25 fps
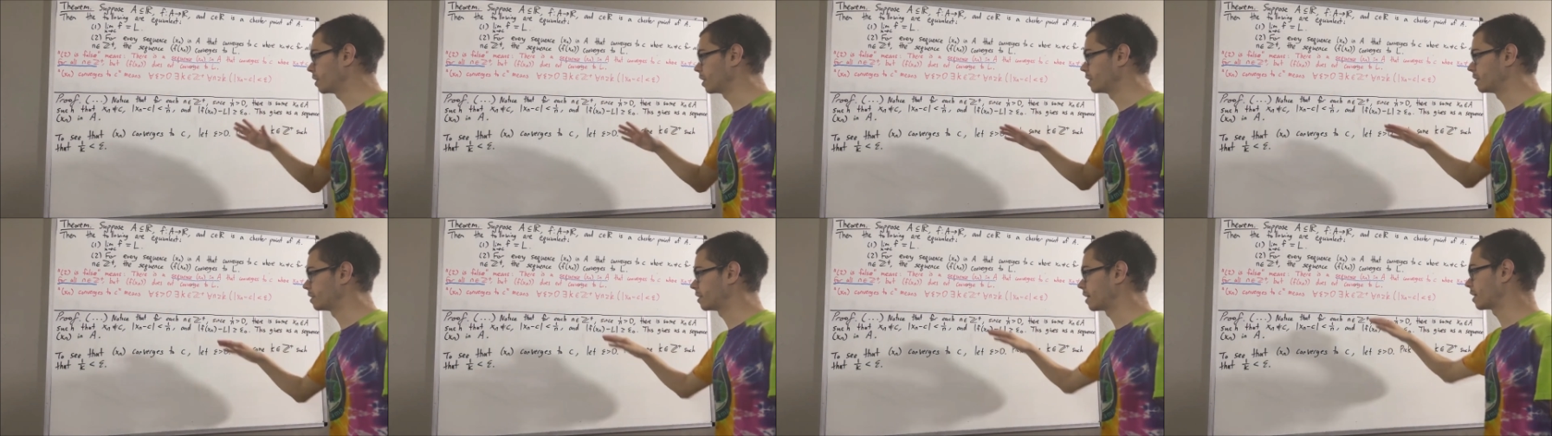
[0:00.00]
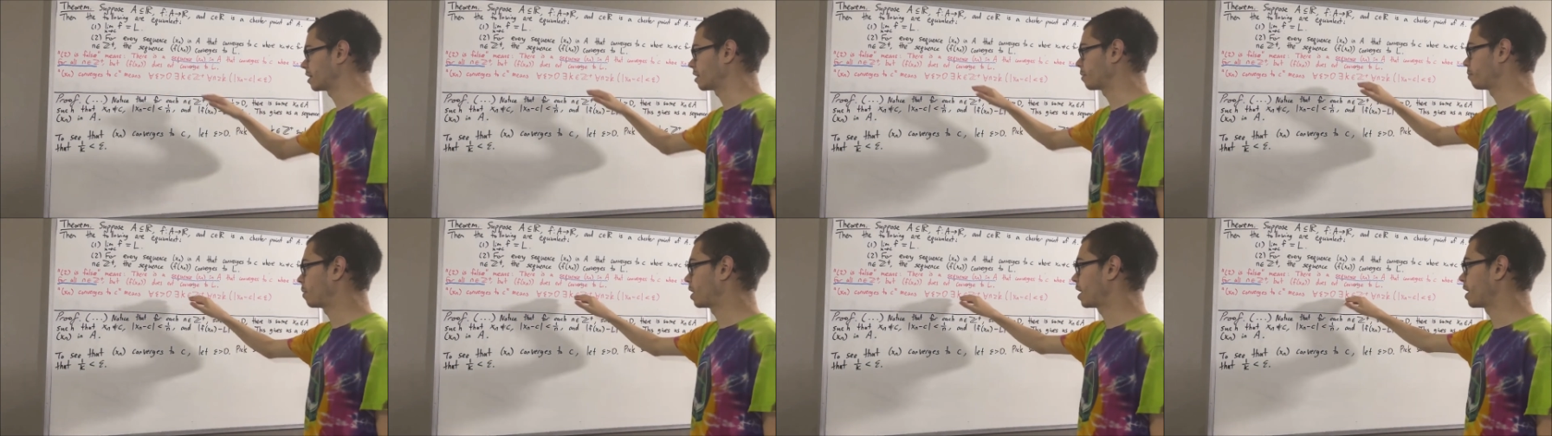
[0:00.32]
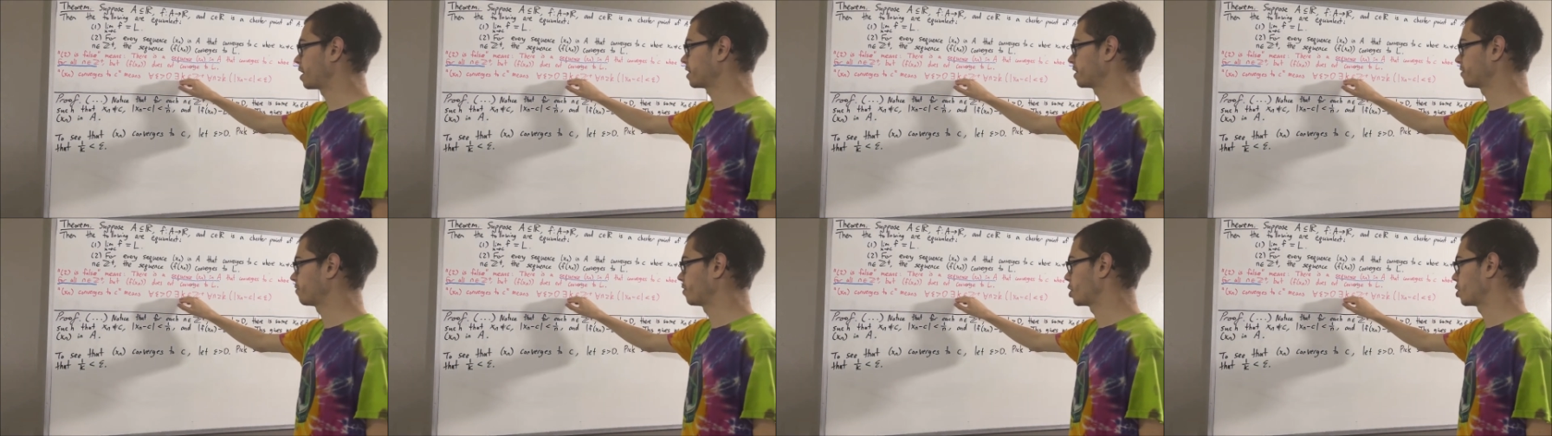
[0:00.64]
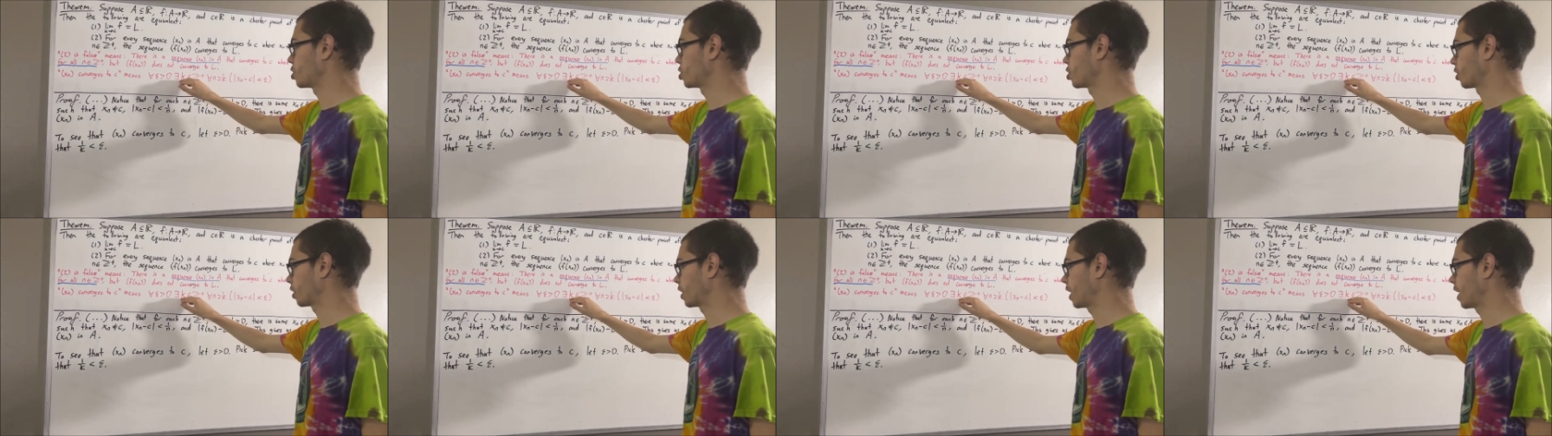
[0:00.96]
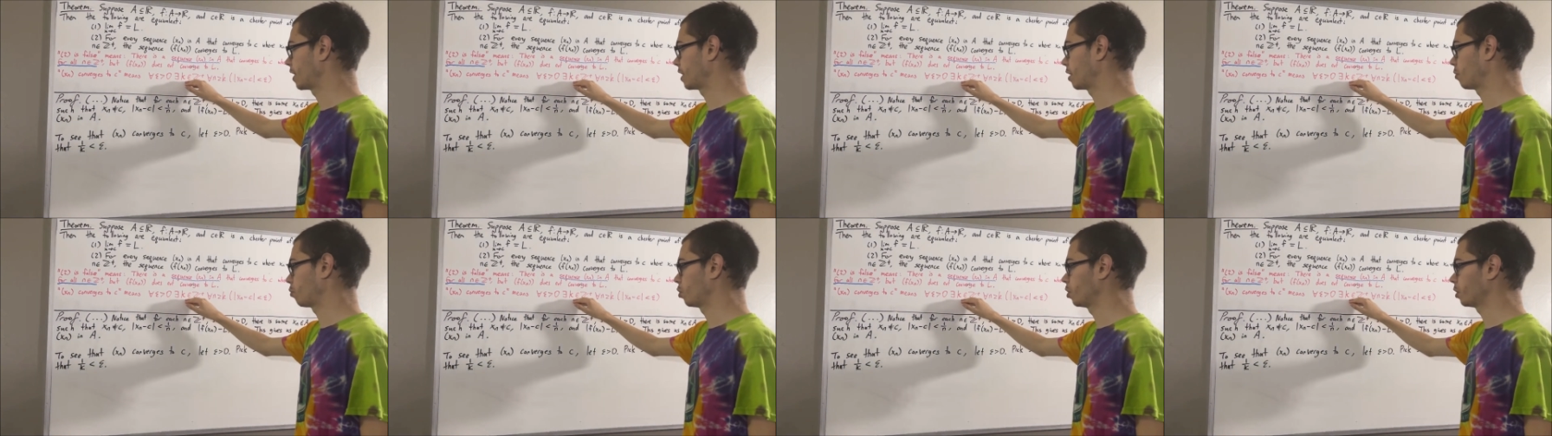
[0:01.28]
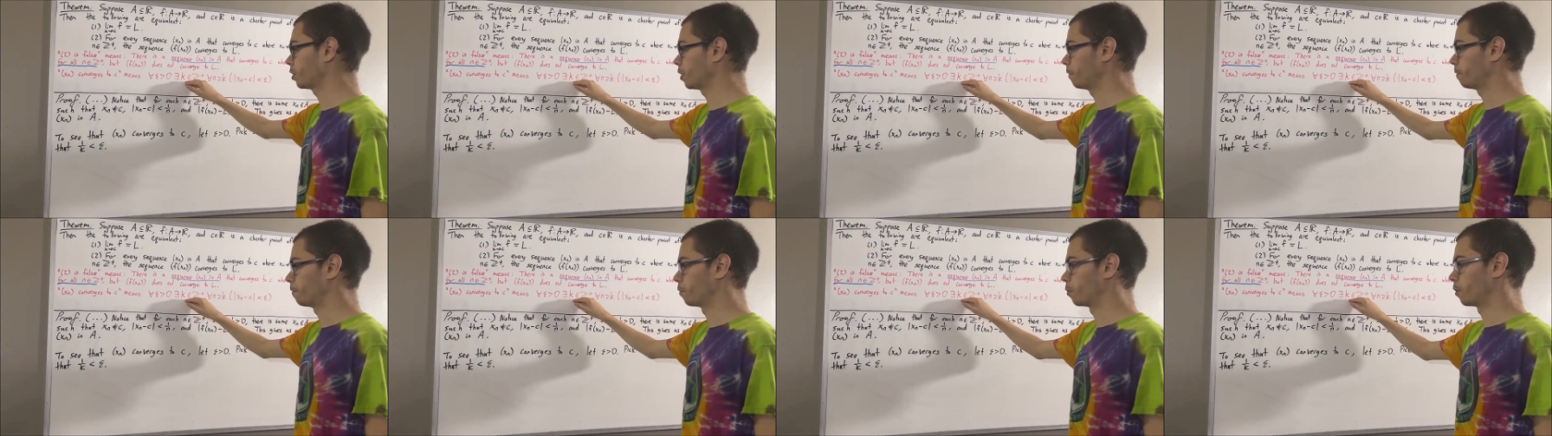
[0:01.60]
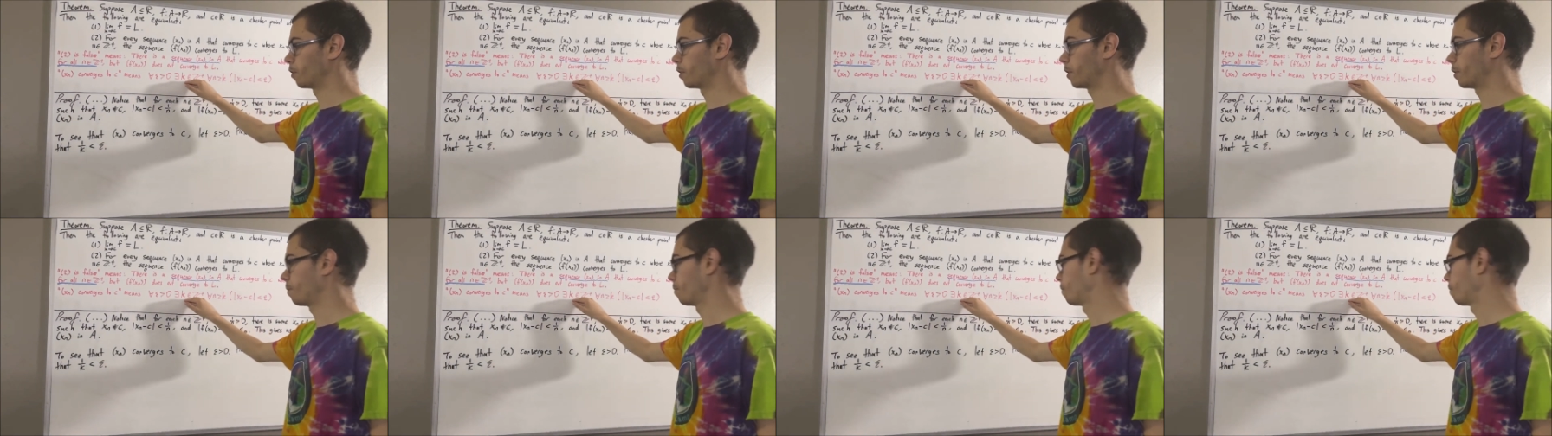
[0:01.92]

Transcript: is that the positive integer k that we're looking for